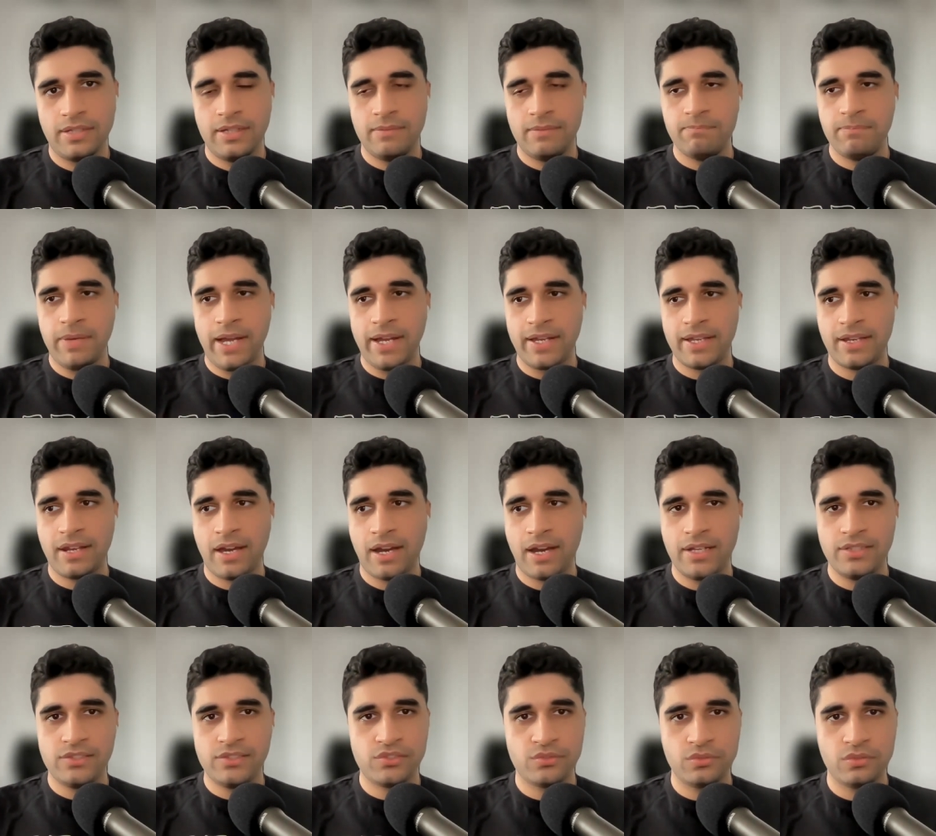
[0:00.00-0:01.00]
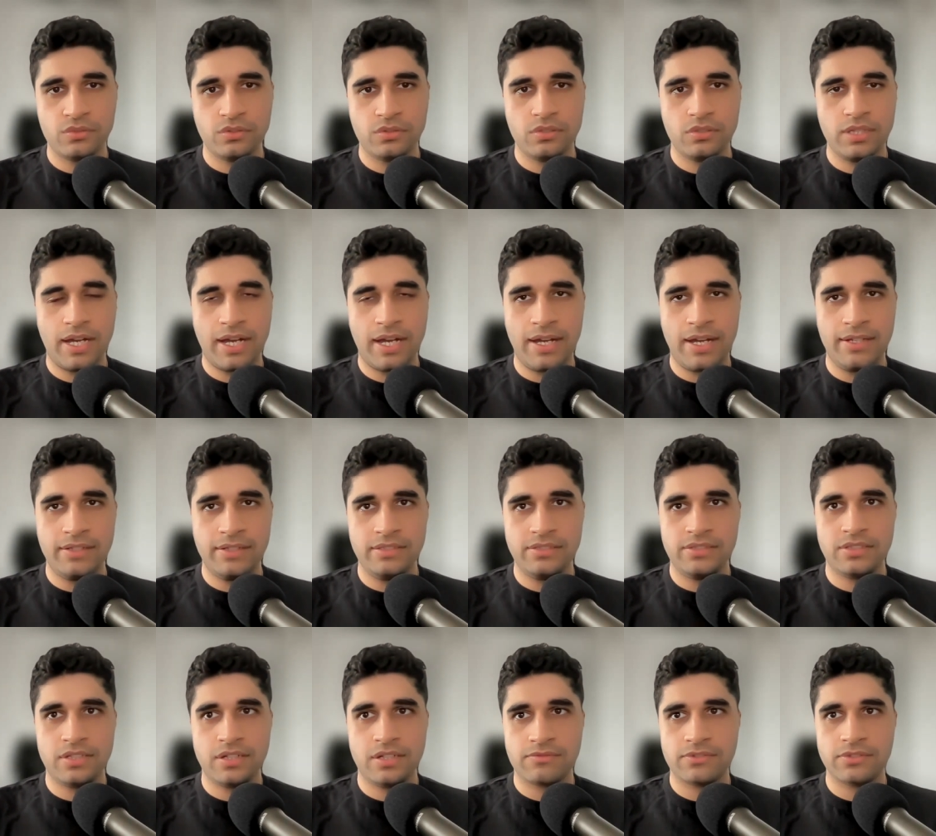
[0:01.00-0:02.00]
Back in high school, I
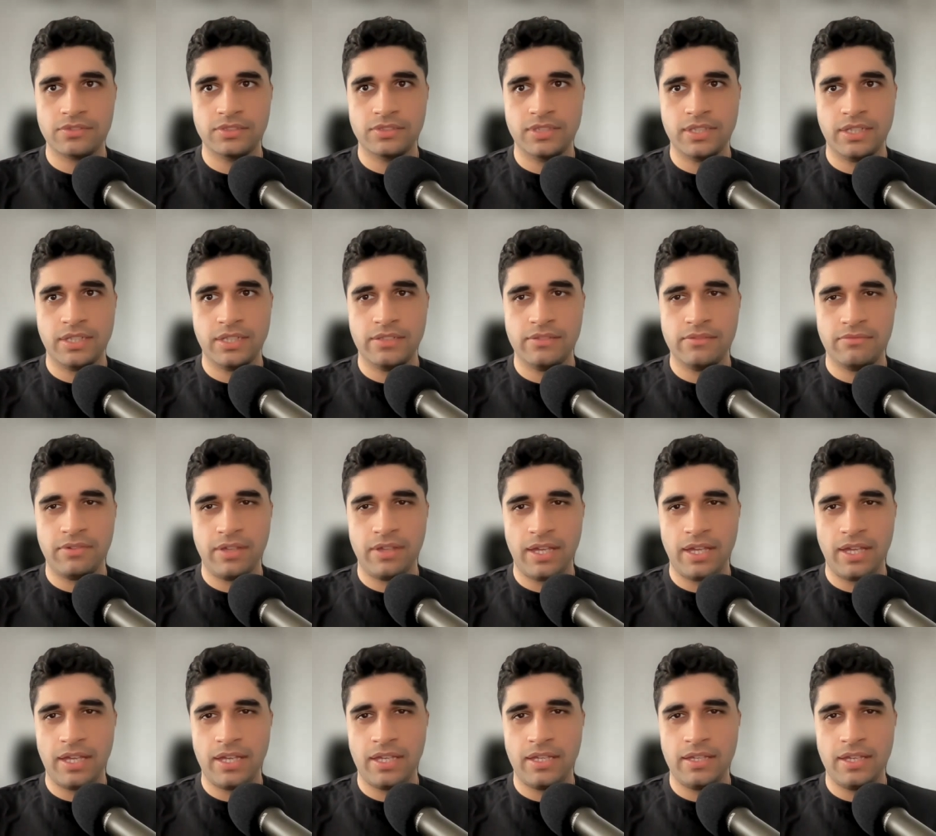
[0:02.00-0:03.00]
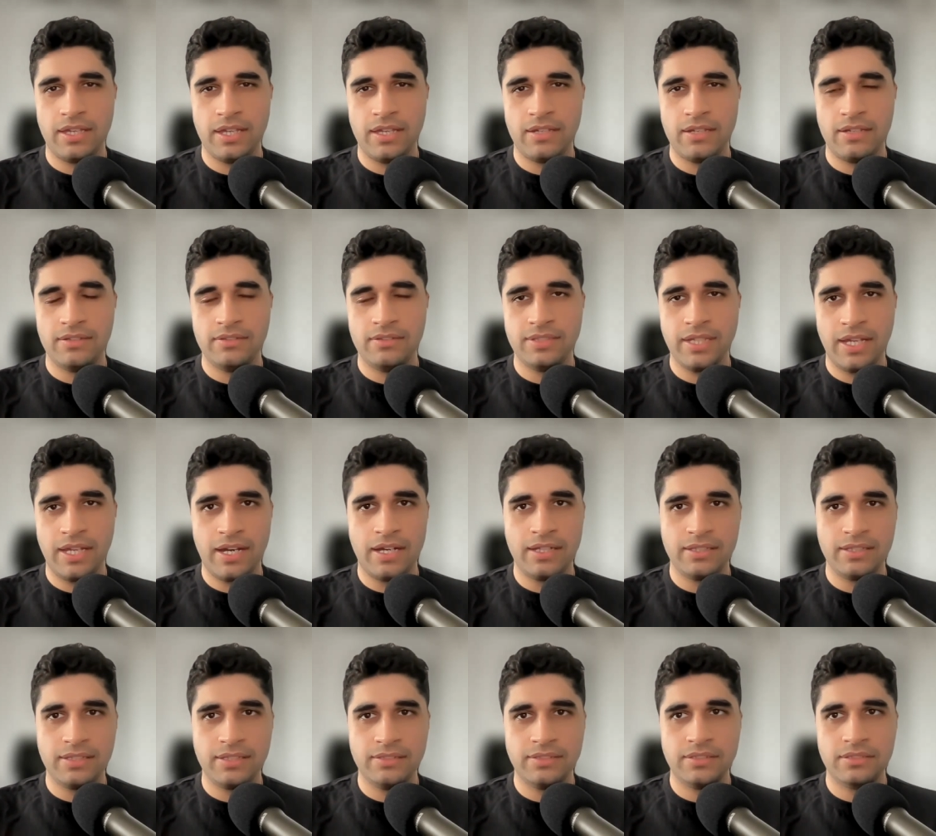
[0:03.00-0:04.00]
discovered kind of a hidden
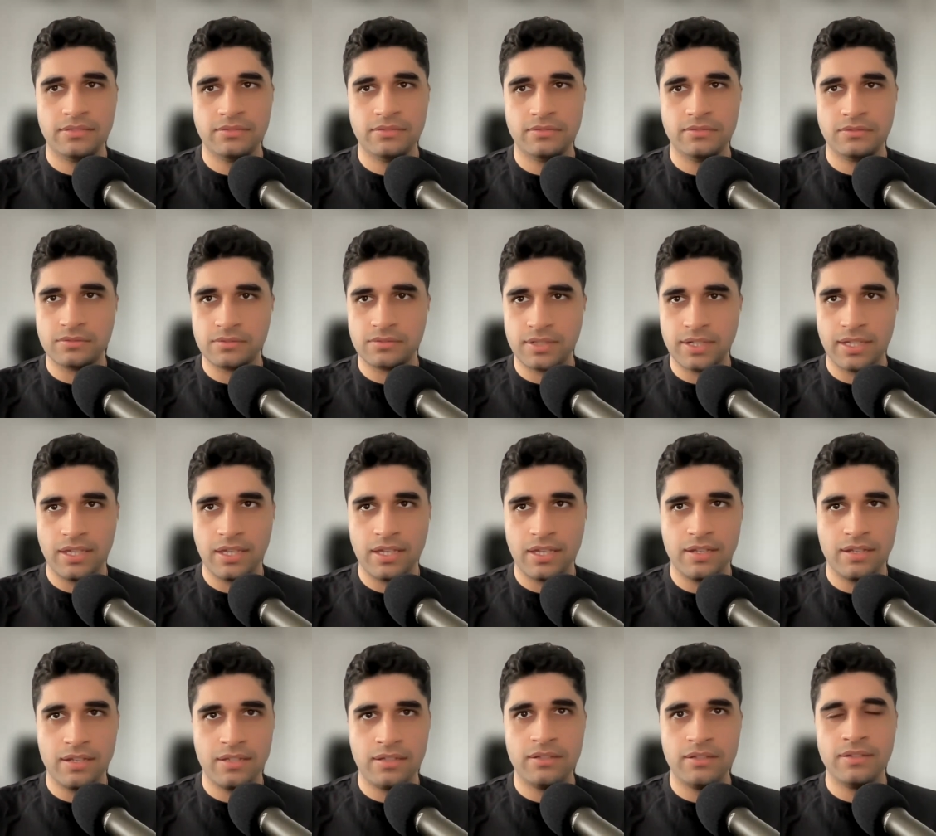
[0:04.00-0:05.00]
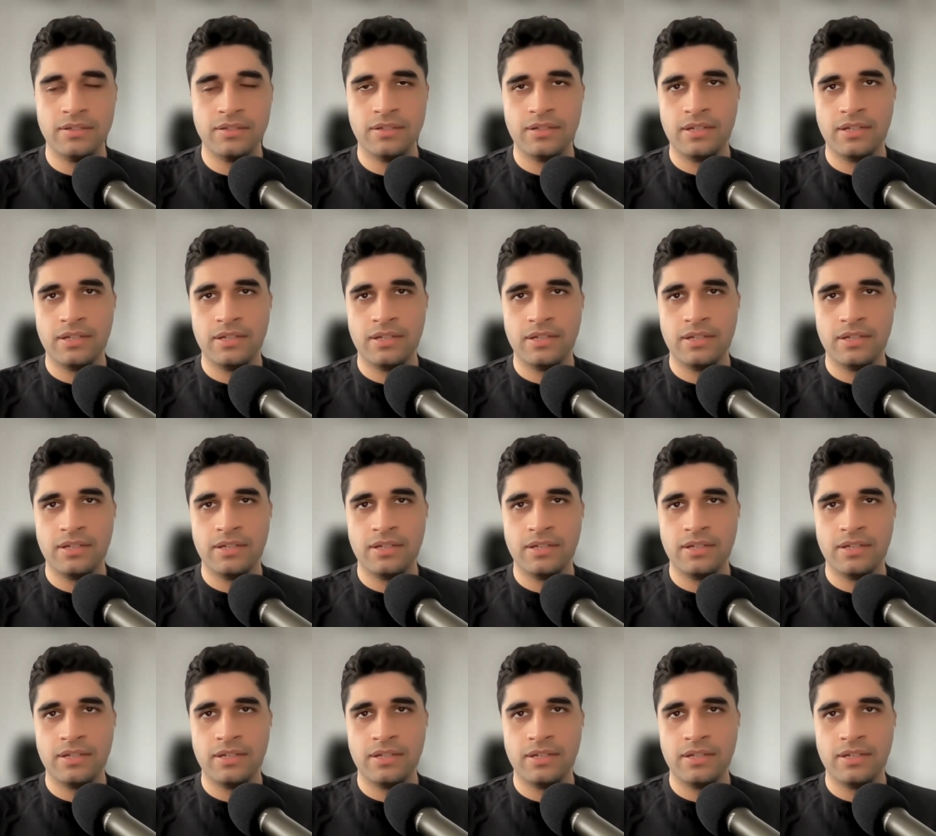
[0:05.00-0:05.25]
talent or a hidden